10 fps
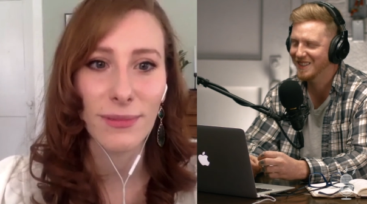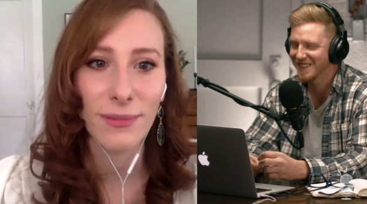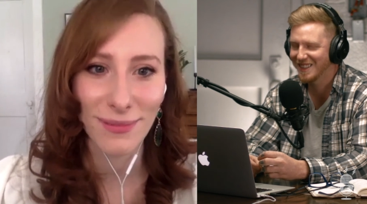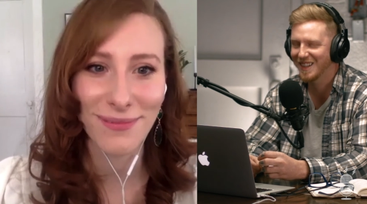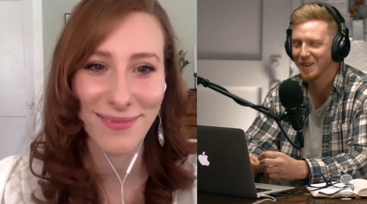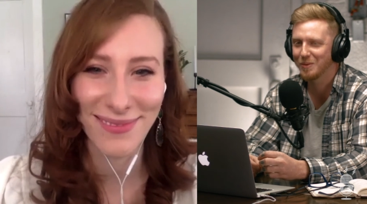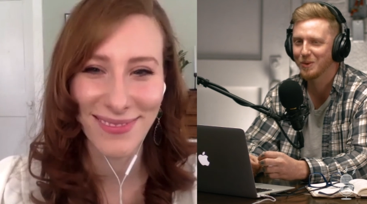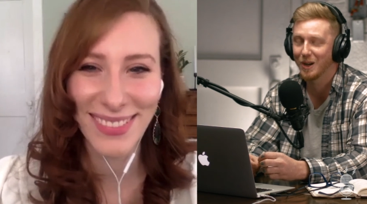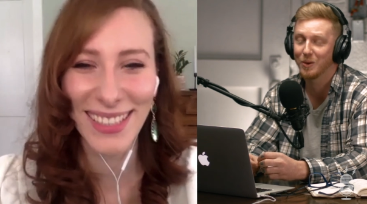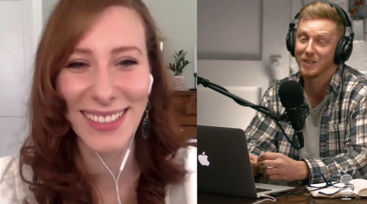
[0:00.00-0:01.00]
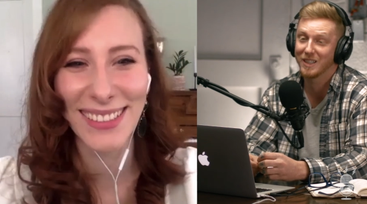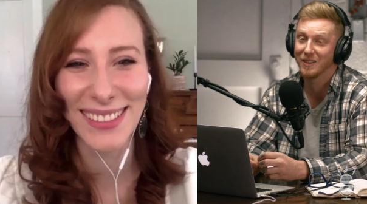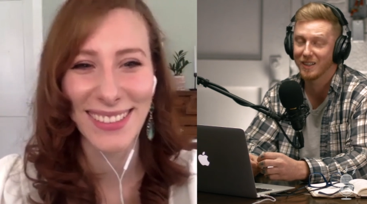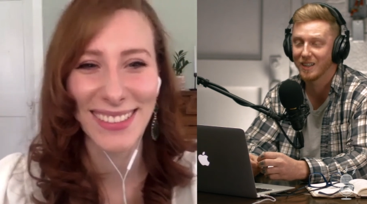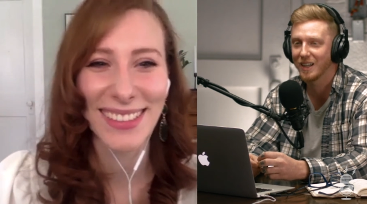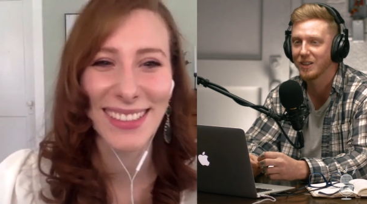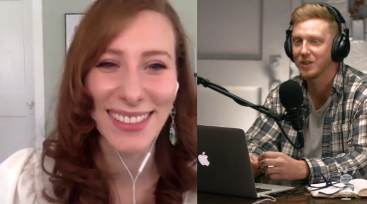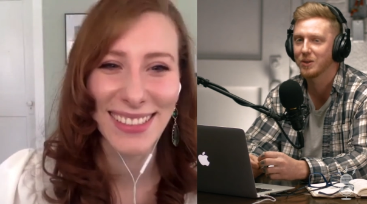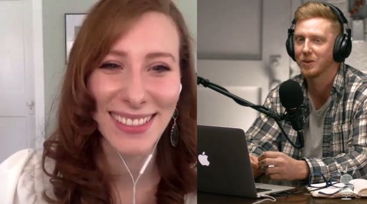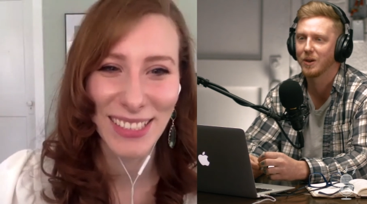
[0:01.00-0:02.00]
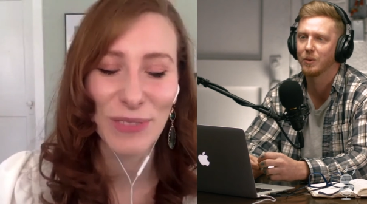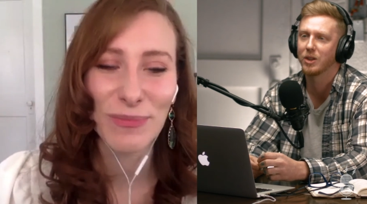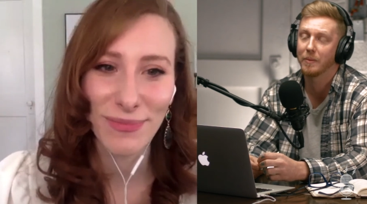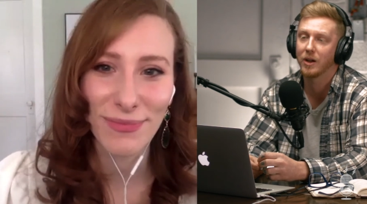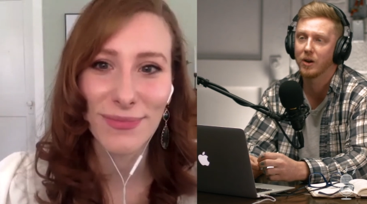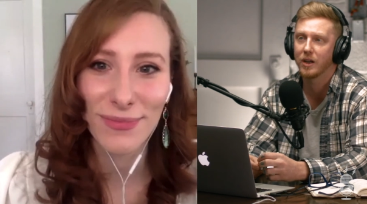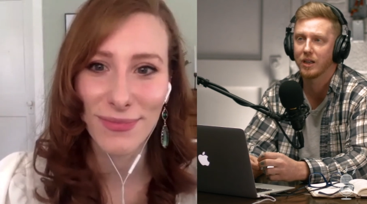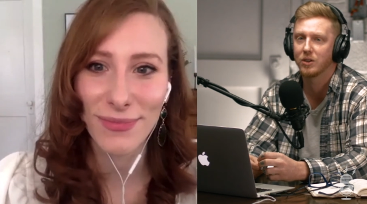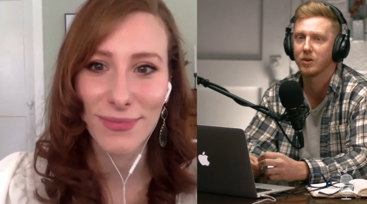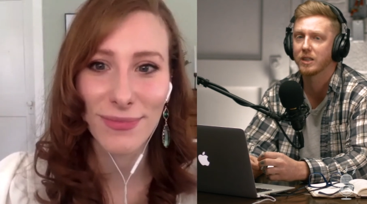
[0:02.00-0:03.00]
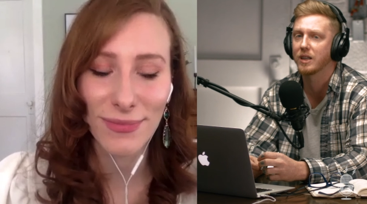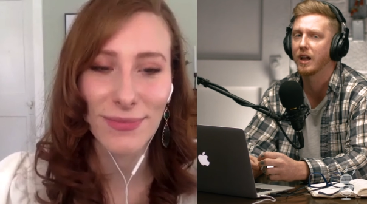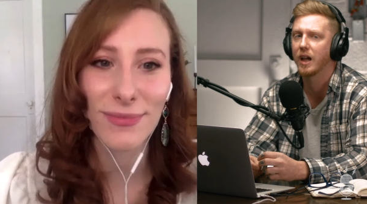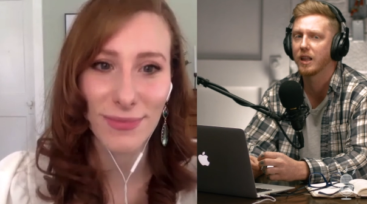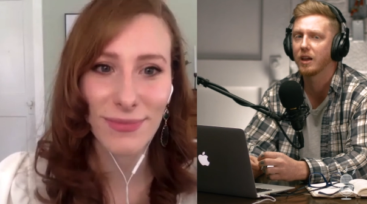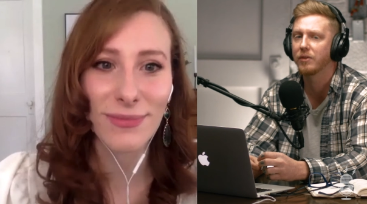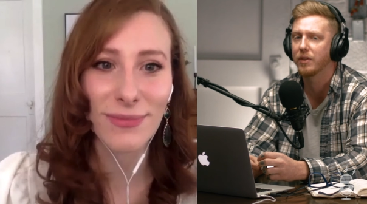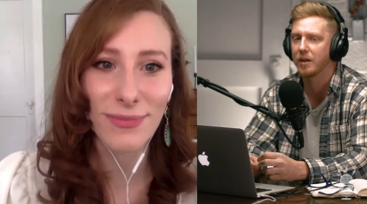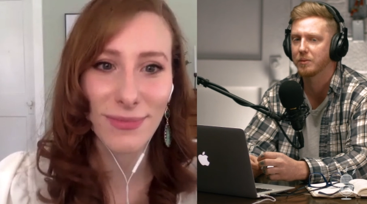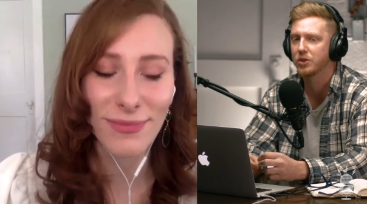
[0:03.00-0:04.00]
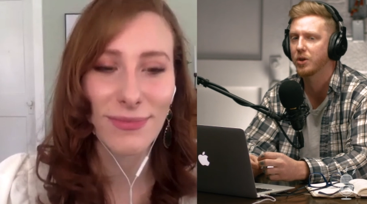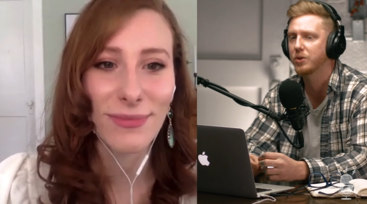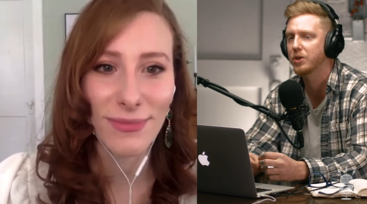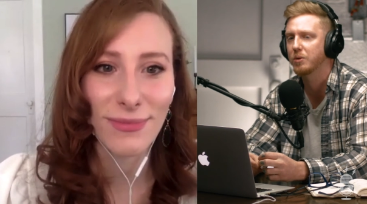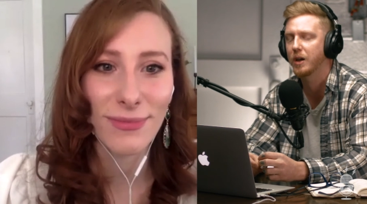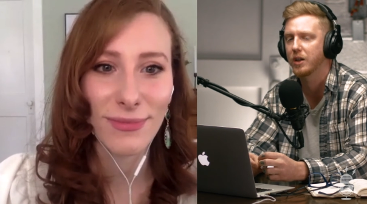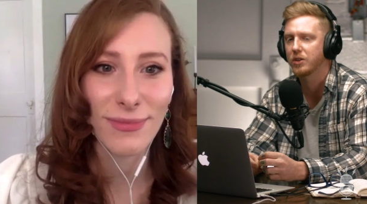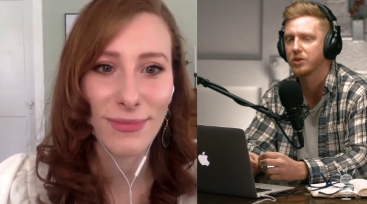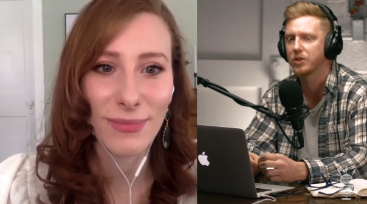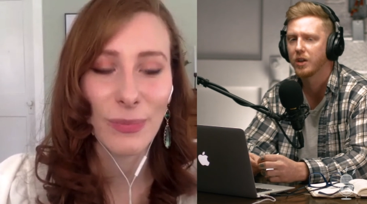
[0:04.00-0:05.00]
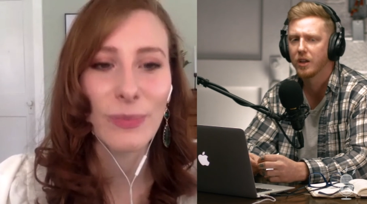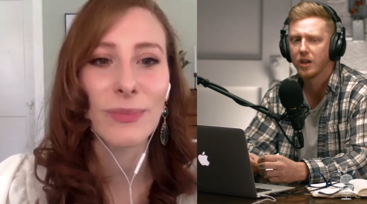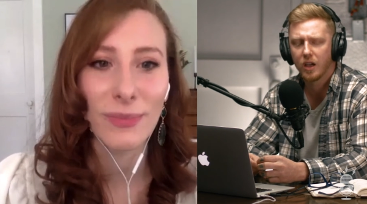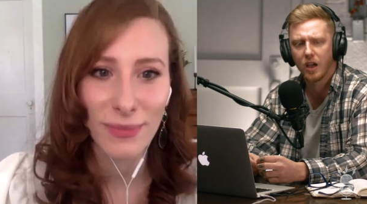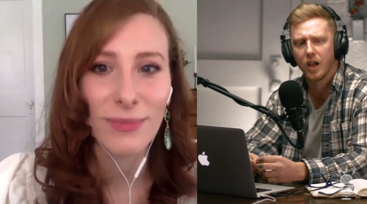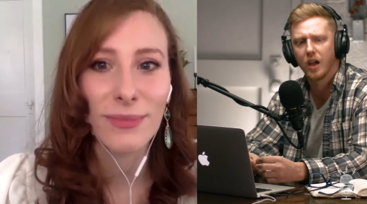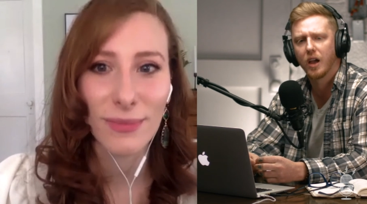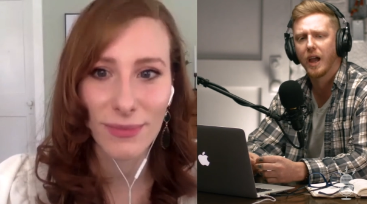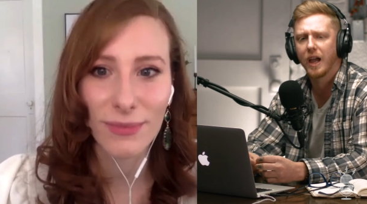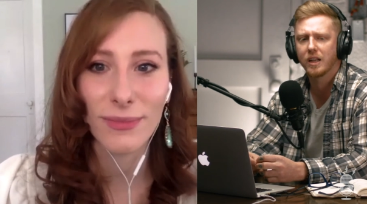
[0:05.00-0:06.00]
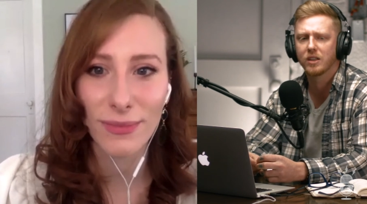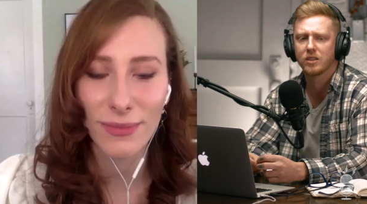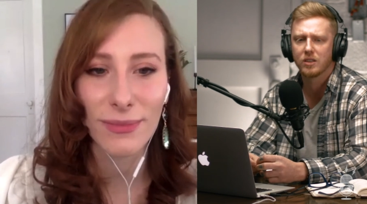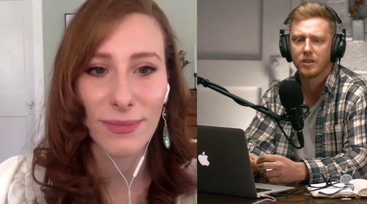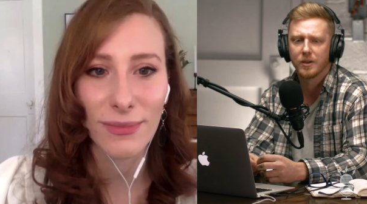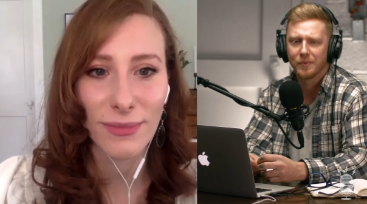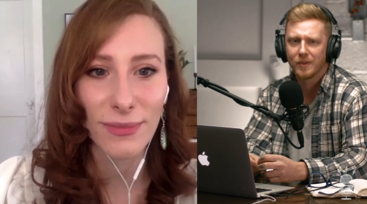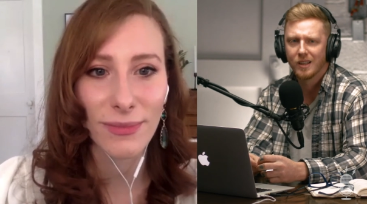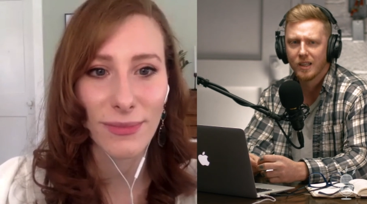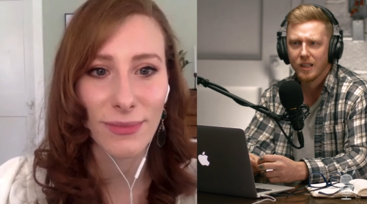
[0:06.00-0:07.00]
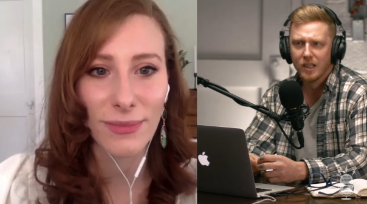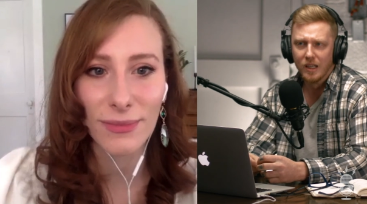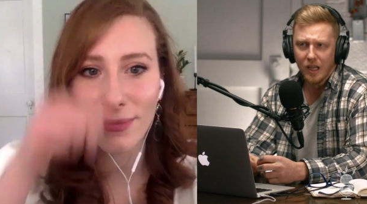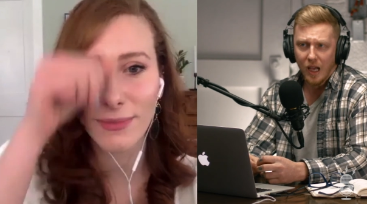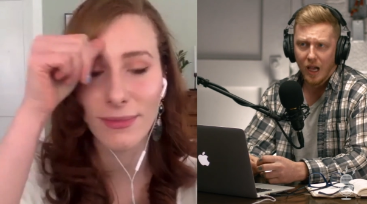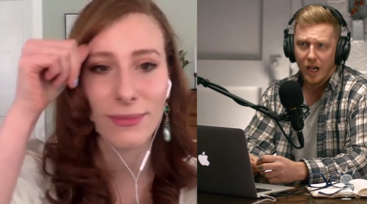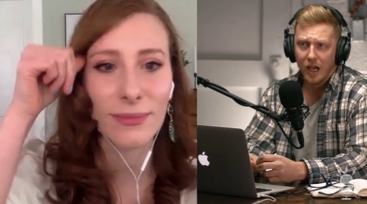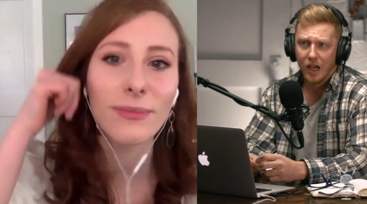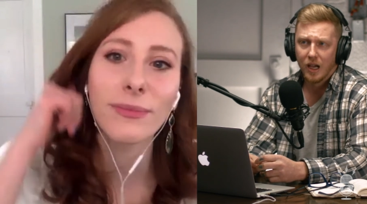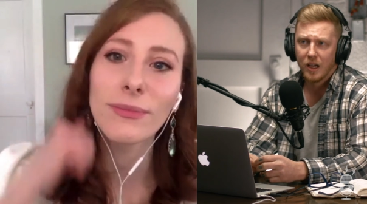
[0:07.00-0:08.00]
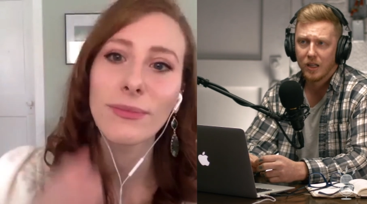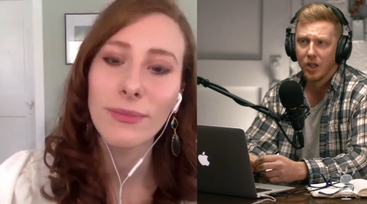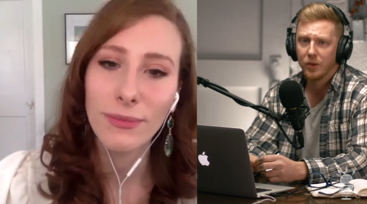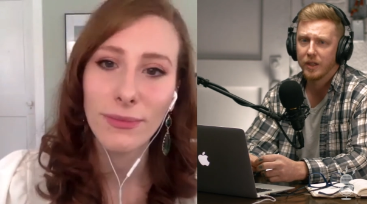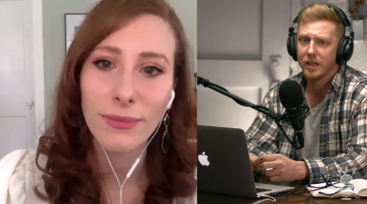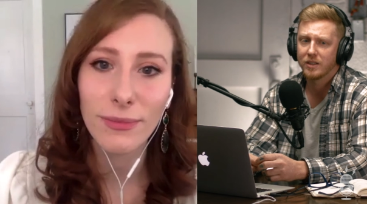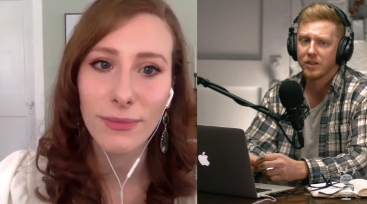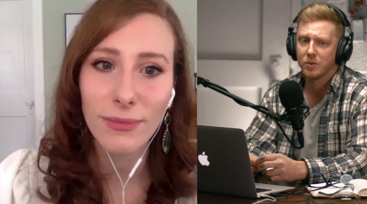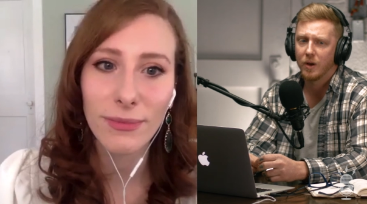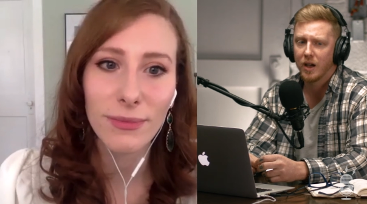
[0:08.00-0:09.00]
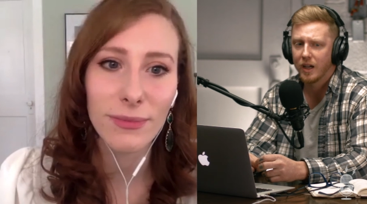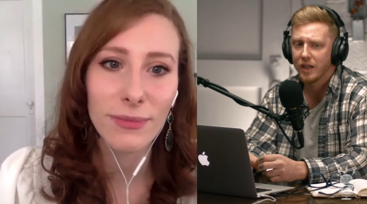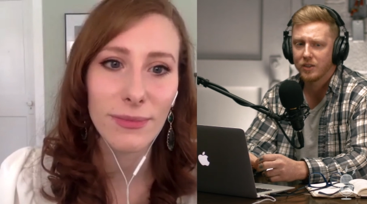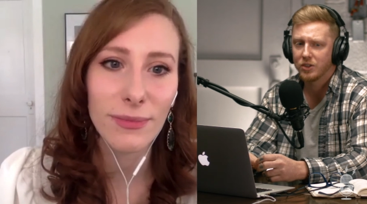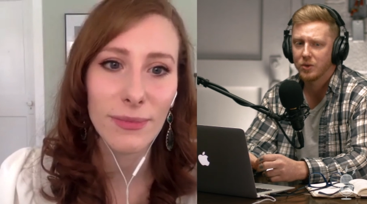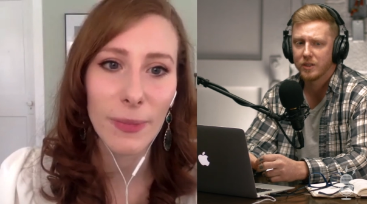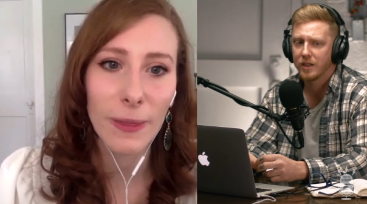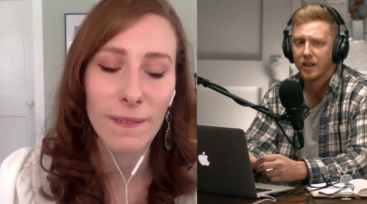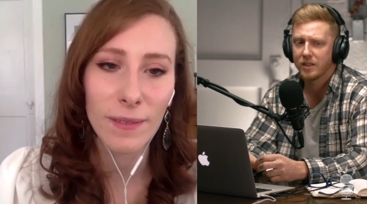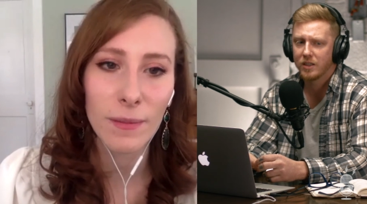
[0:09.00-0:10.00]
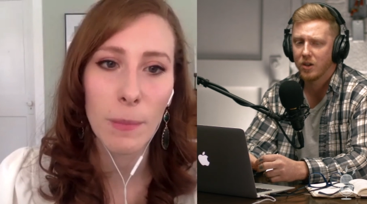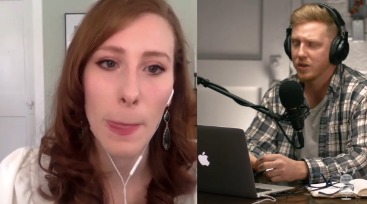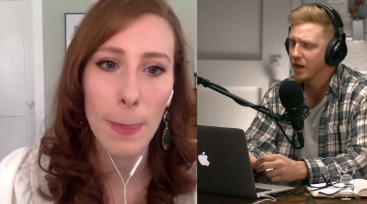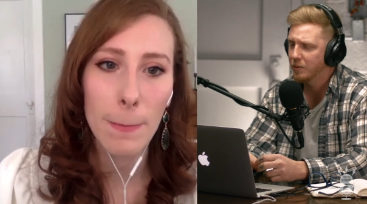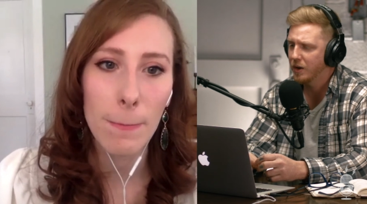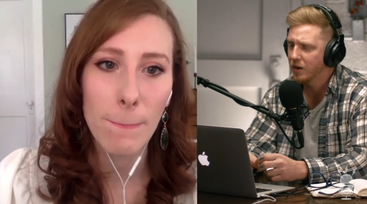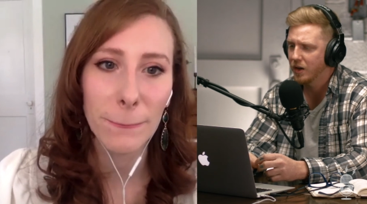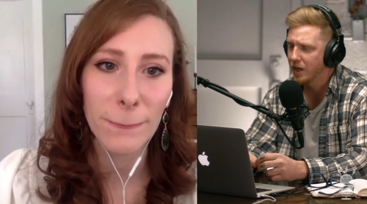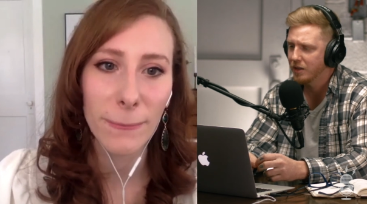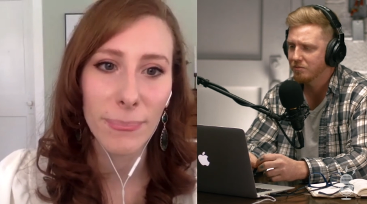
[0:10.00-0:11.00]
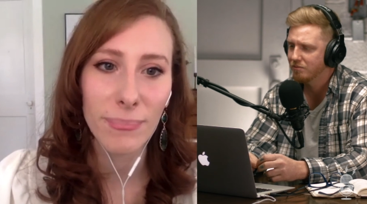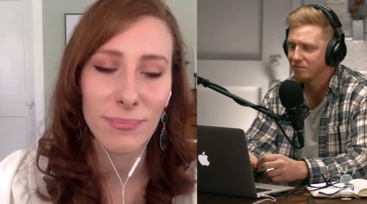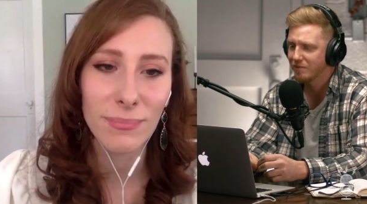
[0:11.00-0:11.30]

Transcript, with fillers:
Speaker 1: mm-hmm. I, I, receive it i do with all my heart i do because I, I love them so so much uh, mm-hmm. and uh, loneliness is why suicide is an all-time record high